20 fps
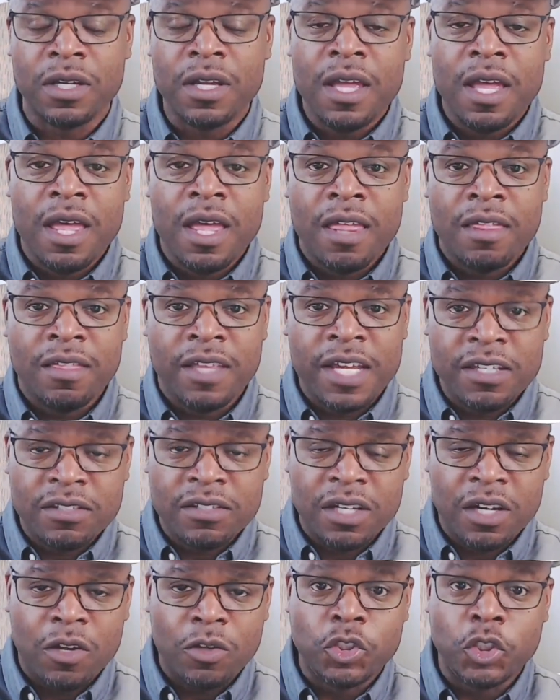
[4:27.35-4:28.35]
These loans,
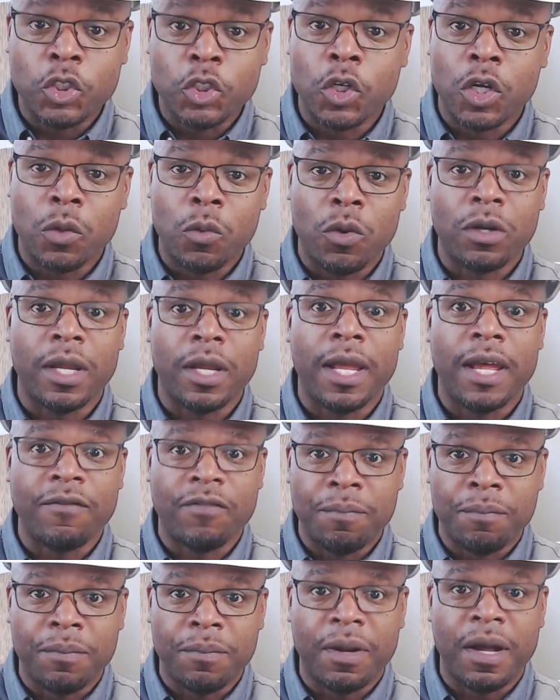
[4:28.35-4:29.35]
you're going to want to have
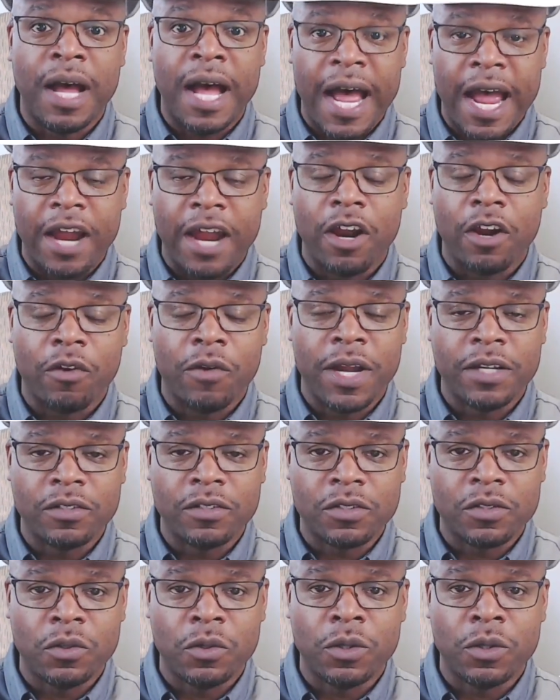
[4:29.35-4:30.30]
a higher credit score.